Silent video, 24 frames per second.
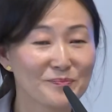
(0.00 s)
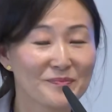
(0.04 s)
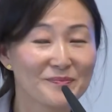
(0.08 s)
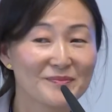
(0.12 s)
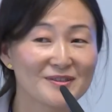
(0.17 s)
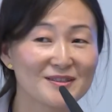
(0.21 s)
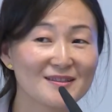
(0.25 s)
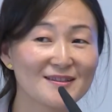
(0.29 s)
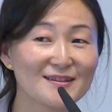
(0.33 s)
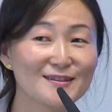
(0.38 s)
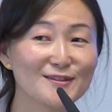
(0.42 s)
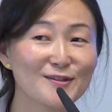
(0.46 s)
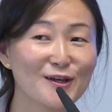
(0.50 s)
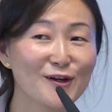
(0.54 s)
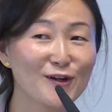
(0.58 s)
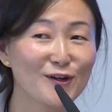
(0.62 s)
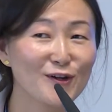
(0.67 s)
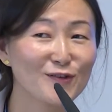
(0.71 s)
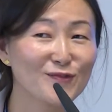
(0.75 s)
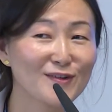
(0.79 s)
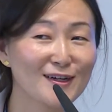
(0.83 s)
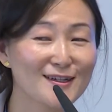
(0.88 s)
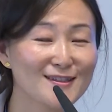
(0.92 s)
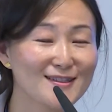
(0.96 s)
since all
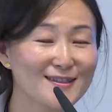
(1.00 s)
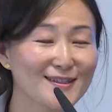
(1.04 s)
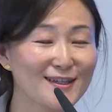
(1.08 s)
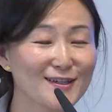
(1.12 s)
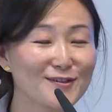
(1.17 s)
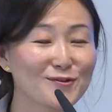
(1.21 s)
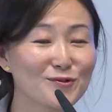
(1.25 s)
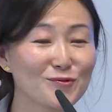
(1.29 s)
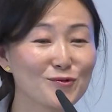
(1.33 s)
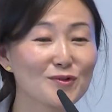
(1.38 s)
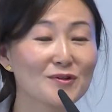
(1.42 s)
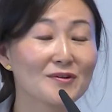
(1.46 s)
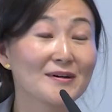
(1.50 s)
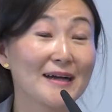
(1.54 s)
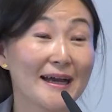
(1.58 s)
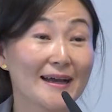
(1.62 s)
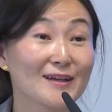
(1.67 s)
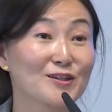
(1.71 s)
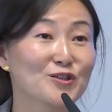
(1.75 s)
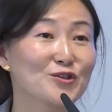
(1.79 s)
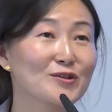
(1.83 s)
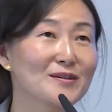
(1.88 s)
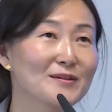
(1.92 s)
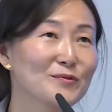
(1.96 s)
of us take Google,
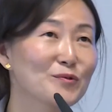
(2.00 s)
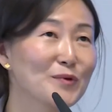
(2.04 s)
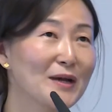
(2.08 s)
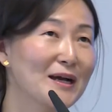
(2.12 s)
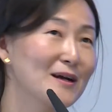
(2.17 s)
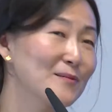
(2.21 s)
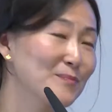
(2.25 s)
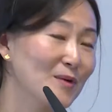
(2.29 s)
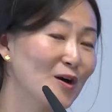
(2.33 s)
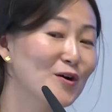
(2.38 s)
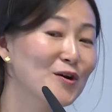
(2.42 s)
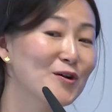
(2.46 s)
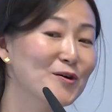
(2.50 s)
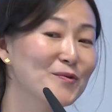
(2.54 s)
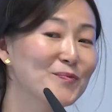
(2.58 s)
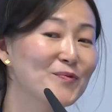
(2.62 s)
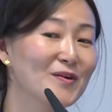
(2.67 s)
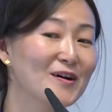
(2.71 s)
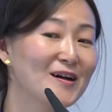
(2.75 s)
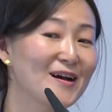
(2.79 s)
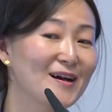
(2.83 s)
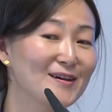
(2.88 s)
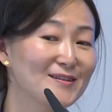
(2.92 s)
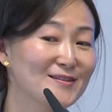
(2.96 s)
actually all of
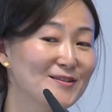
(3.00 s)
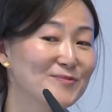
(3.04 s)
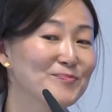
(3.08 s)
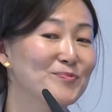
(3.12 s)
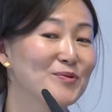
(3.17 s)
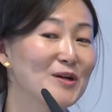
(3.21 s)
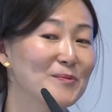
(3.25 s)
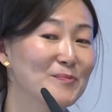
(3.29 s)
us